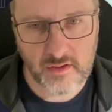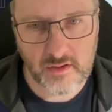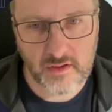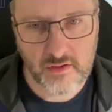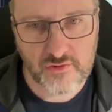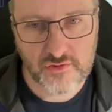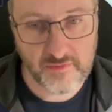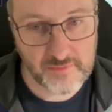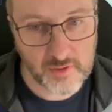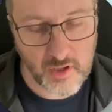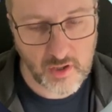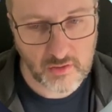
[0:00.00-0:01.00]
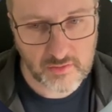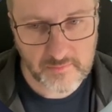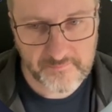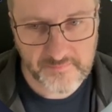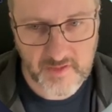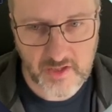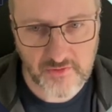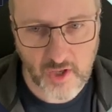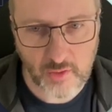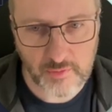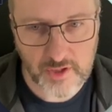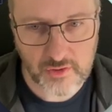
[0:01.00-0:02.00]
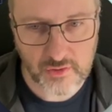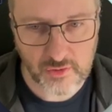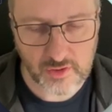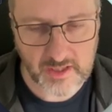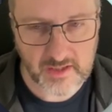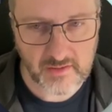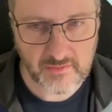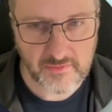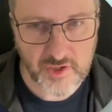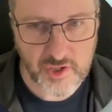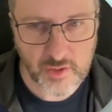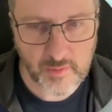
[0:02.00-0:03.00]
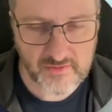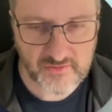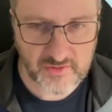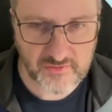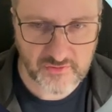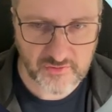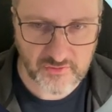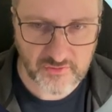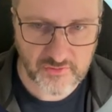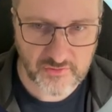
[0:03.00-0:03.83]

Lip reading: trufflehog is only calling the US instance